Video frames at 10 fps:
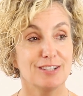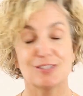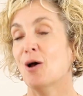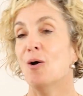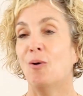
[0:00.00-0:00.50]
it
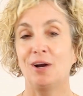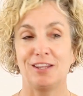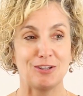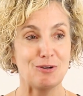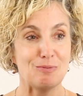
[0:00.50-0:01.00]
with
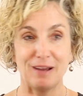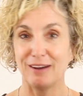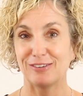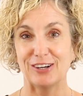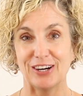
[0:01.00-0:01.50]

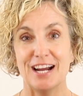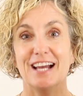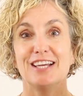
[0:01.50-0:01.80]
whomever